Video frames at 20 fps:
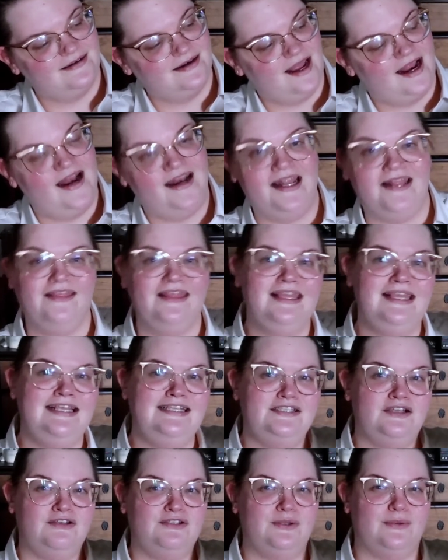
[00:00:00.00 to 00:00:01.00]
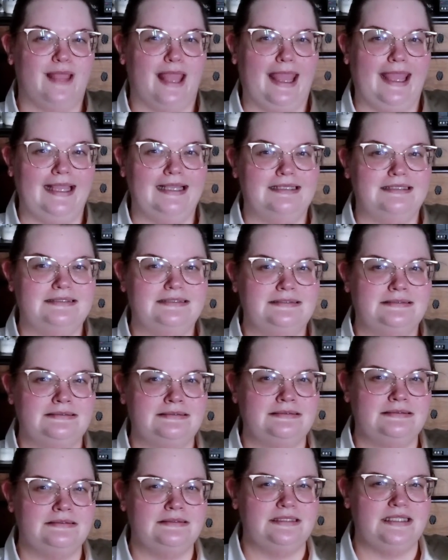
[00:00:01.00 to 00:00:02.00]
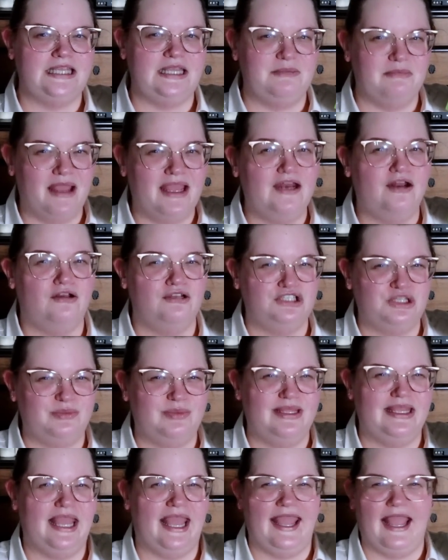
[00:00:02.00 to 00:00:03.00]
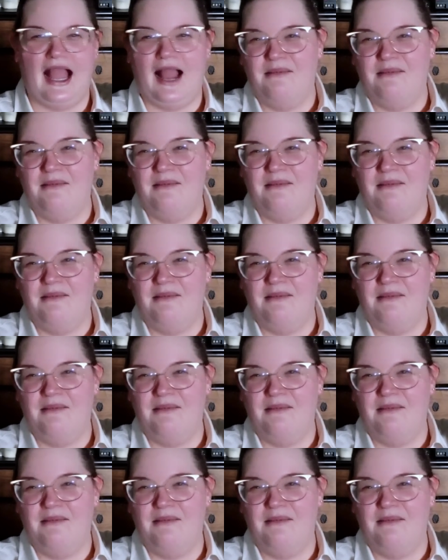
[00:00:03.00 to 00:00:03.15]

And I think he's also gay. He might also be gay.